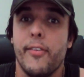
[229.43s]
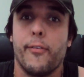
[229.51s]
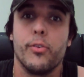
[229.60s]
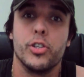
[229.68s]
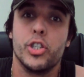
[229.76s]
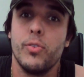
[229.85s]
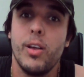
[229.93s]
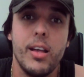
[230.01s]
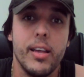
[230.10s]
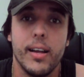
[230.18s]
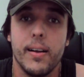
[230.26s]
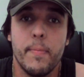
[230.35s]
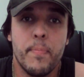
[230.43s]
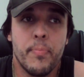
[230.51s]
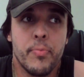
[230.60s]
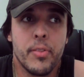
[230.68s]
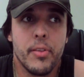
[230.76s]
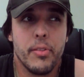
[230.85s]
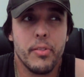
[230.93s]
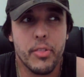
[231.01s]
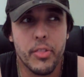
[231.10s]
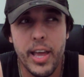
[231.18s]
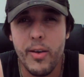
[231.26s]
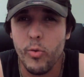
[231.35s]
for Australia,
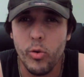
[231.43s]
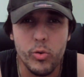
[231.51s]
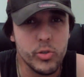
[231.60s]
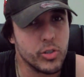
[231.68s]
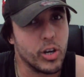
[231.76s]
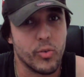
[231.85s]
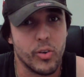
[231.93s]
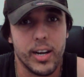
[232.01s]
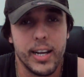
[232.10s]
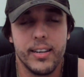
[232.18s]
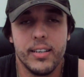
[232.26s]
they're also right.